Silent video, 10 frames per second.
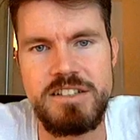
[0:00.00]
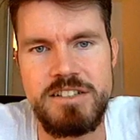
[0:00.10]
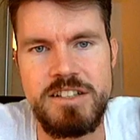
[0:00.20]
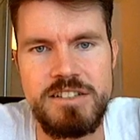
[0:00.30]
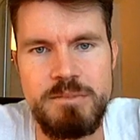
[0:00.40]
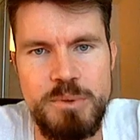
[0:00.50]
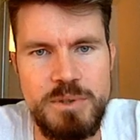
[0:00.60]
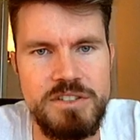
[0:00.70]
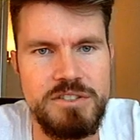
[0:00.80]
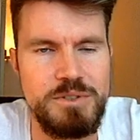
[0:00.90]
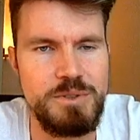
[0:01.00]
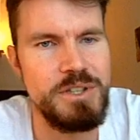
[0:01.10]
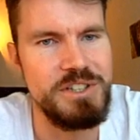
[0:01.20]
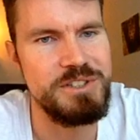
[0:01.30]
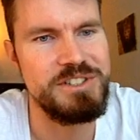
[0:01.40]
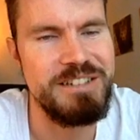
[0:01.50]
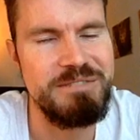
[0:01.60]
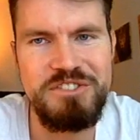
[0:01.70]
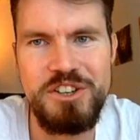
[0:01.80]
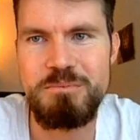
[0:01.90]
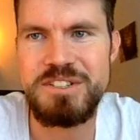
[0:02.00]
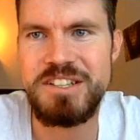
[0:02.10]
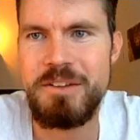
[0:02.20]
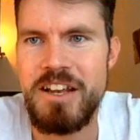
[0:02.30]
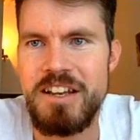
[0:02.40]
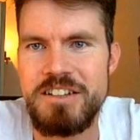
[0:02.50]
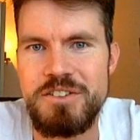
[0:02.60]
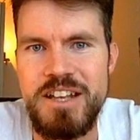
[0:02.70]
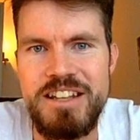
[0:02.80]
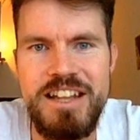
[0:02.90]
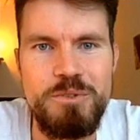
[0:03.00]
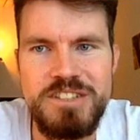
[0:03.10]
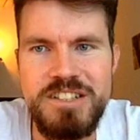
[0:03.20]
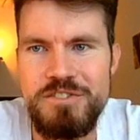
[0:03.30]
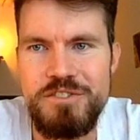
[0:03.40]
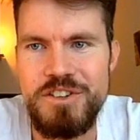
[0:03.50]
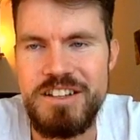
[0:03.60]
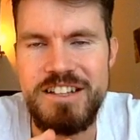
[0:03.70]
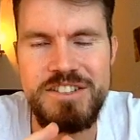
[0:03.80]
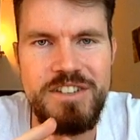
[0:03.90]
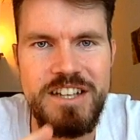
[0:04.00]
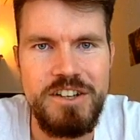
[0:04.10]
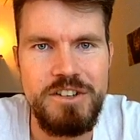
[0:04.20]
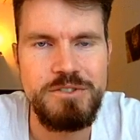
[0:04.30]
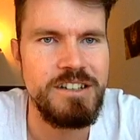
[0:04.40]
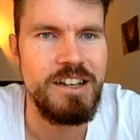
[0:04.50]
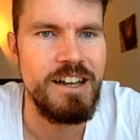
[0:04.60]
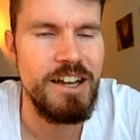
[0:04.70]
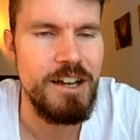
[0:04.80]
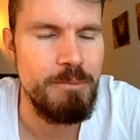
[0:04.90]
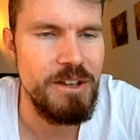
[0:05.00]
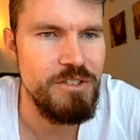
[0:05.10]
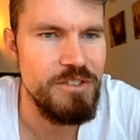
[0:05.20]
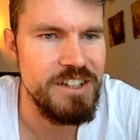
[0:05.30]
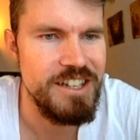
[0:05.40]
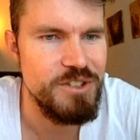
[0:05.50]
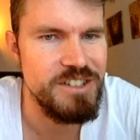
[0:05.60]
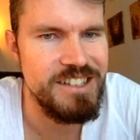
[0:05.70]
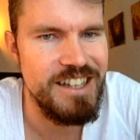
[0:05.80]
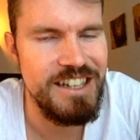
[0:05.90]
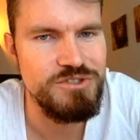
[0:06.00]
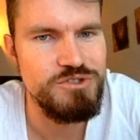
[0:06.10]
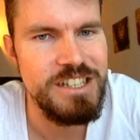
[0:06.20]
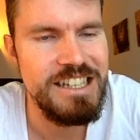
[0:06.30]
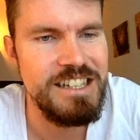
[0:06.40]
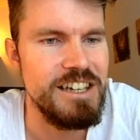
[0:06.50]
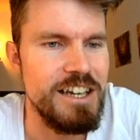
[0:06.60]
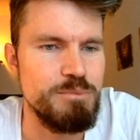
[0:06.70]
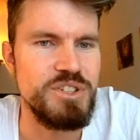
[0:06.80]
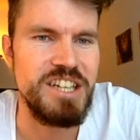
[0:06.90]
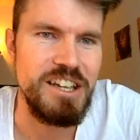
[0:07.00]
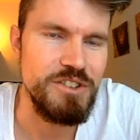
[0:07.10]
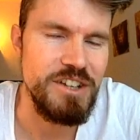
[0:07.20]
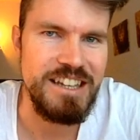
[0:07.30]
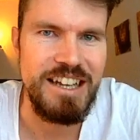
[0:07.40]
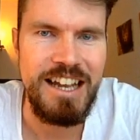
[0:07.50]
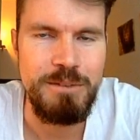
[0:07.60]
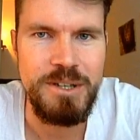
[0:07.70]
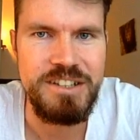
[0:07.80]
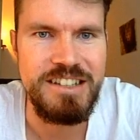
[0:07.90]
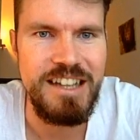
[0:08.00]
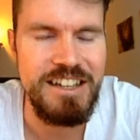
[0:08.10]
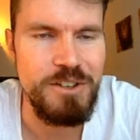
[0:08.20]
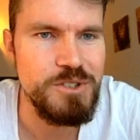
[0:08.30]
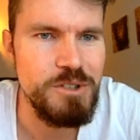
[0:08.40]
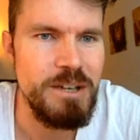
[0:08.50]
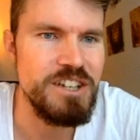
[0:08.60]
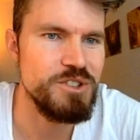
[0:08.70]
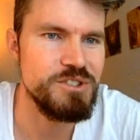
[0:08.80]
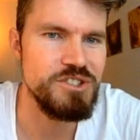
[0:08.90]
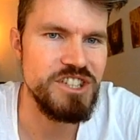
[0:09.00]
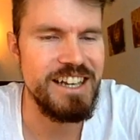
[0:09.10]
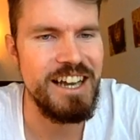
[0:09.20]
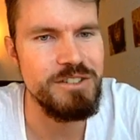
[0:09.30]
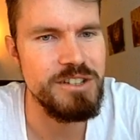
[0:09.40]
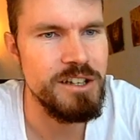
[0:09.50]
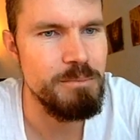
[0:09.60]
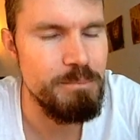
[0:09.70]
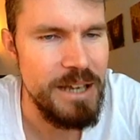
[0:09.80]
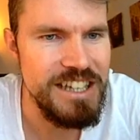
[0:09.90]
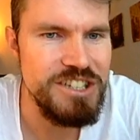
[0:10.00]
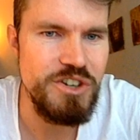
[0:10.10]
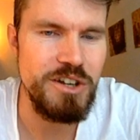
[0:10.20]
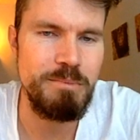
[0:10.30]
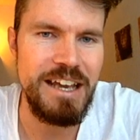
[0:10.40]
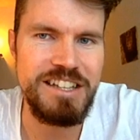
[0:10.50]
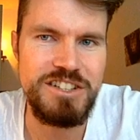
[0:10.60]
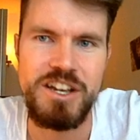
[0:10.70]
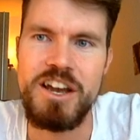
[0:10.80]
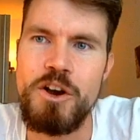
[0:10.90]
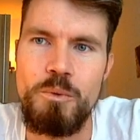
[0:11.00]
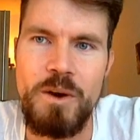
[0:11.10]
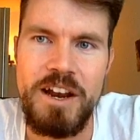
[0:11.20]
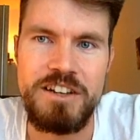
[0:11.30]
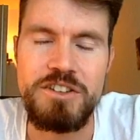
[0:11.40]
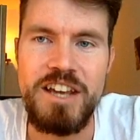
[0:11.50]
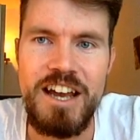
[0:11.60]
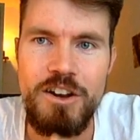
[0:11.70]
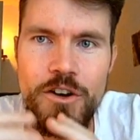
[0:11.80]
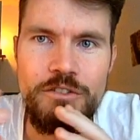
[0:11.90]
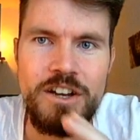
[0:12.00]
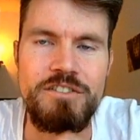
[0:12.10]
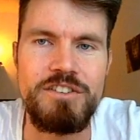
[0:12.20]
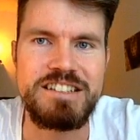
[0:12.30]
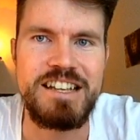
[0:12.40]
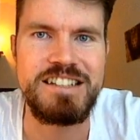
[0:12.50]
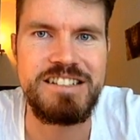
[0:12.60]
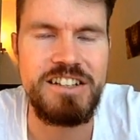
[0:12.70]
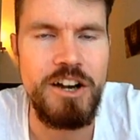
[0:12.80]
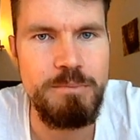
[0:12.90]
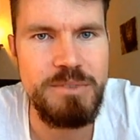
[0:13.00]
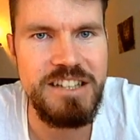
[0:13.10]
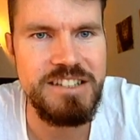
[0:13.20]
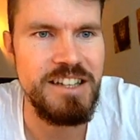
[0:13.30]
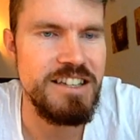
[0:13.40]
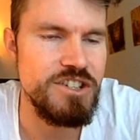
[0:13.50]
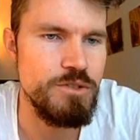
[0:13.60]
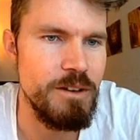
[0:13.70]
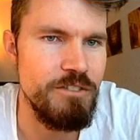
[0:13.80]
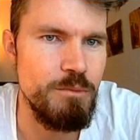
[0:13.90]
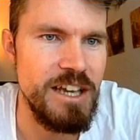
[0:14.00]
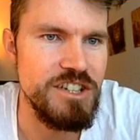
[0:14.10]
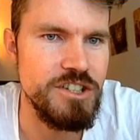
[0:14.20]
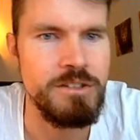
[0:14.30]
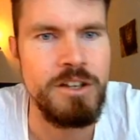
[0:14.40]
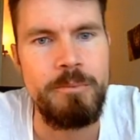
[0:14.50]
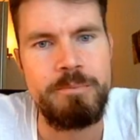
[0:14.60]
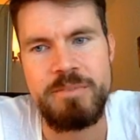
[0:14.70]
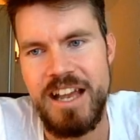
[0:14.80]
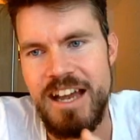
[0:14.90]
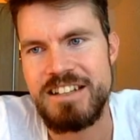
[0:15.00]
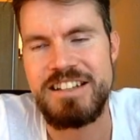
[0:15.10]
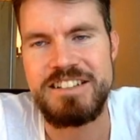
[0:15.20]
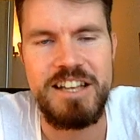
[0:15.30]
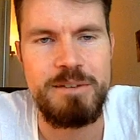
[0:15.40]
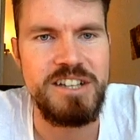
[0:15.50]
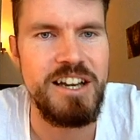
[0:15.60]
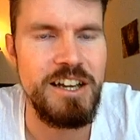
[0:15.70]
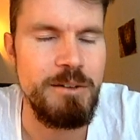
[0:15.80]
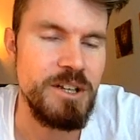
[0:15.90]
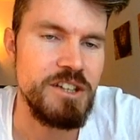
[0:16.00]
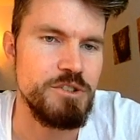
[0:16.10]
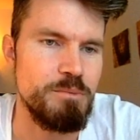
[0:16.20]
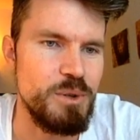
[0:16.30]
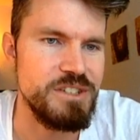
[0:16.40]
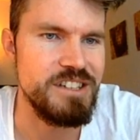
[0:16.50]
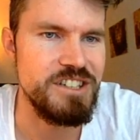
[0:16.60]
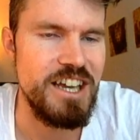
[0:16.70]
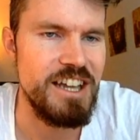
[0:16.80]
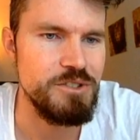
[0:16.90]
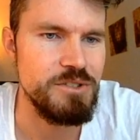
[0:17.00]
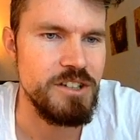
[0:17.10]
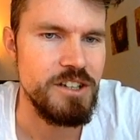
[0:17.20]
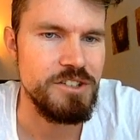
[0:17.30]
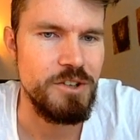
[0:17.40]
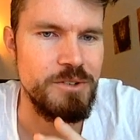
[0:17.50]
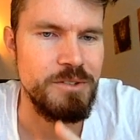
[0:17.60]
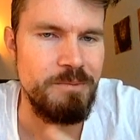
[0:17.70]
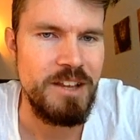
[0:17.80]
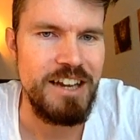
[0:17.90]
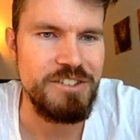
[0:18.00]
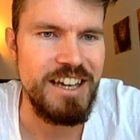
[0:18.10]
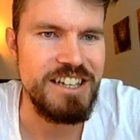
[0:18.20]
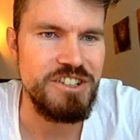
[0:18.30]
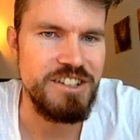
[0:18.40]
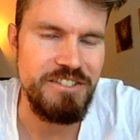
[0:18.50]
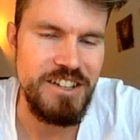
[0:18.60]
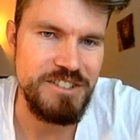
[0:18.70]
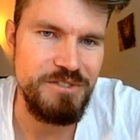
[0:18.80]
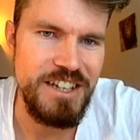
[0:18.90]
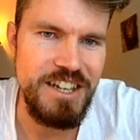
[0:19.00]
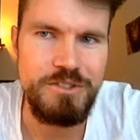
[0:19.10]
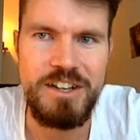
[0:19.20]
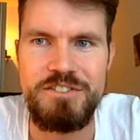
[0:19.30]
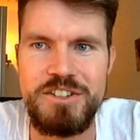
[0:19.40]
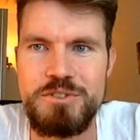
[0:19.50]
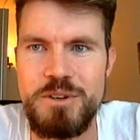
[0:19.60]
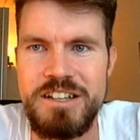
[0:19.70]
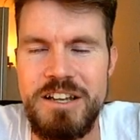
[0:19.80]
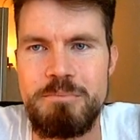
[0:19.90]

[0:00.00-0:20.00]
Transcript: It's, it's important to, to stay informed. So yeah, that was it for this video. Um, if you found it interesting, I really appreciate if you hit that like button, and also make sure to check out the Patreon page, where you get a lot of fantastic updates and additional information, and at the same time supporting the channel. So I'll catch you in the next video. Have a good one.